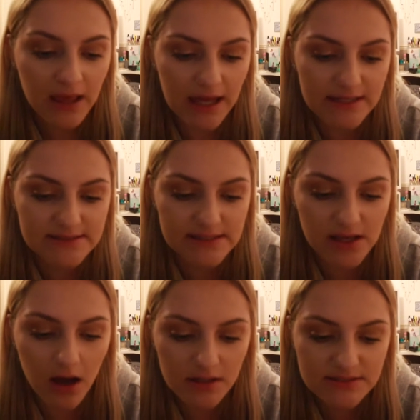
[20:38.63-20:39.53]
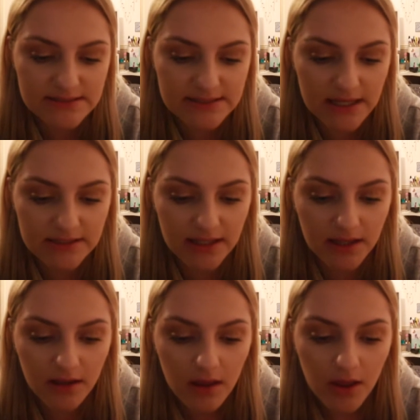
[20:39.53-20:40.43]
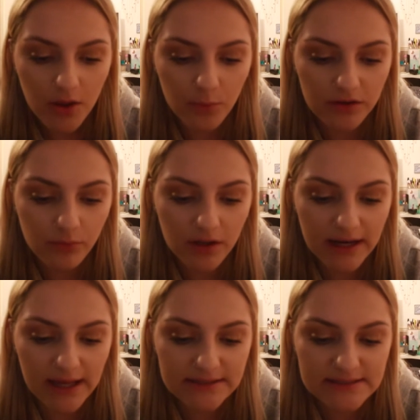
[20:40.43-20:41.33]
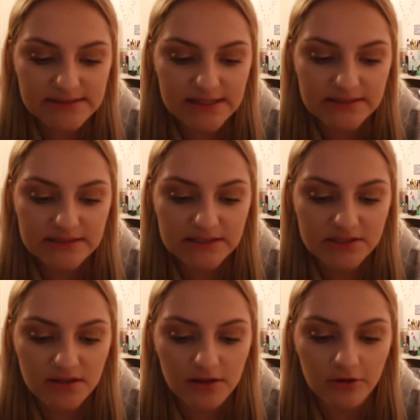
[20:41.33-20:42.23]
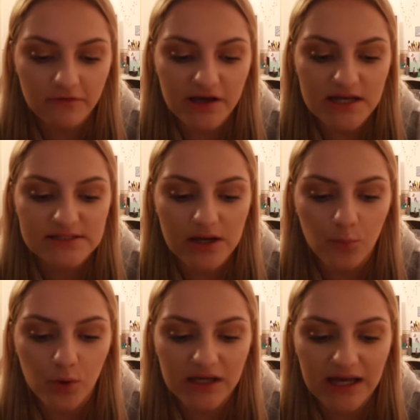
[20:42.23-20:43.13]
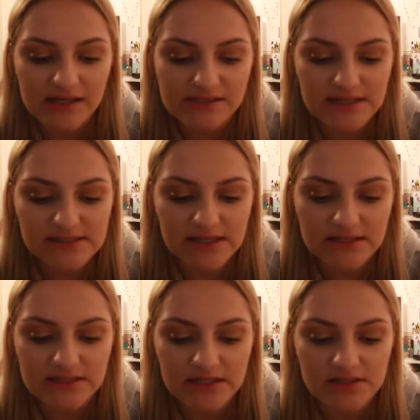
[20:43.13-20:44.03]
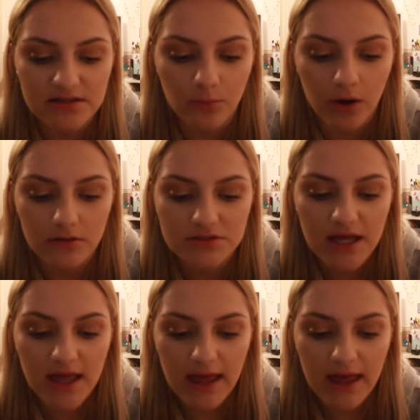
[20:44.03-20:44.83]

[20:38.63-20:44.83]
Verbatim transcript: And it says, "Art is standing with one hand extended into the universe and one hand extended into the world,